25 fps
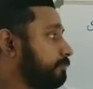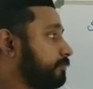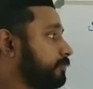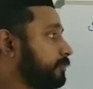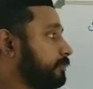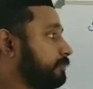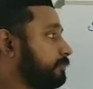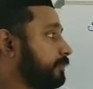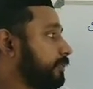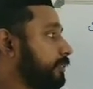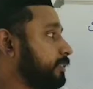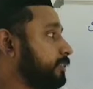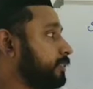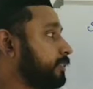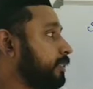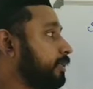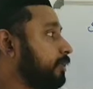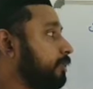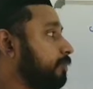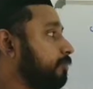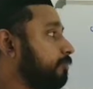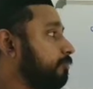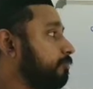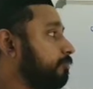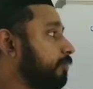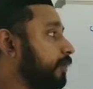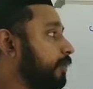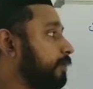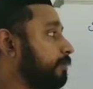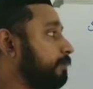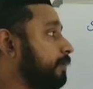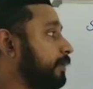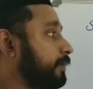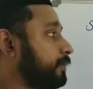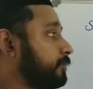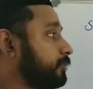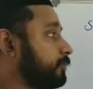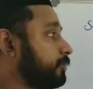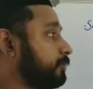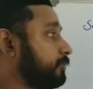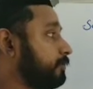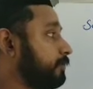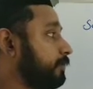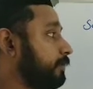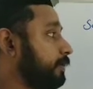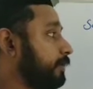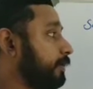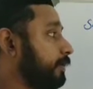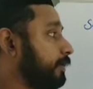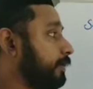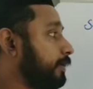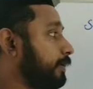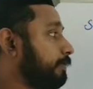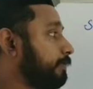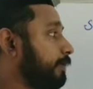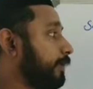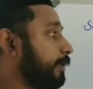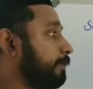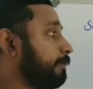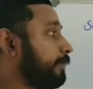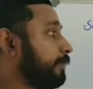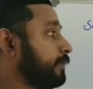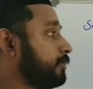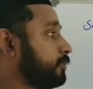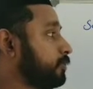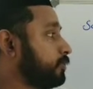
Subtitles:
which means 5 by 2 divided by